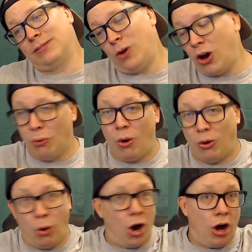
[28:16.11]

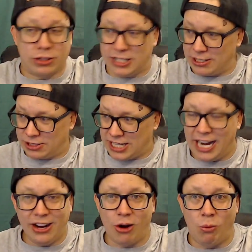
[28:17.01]
on
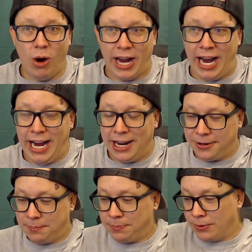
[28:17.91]
standing on one hand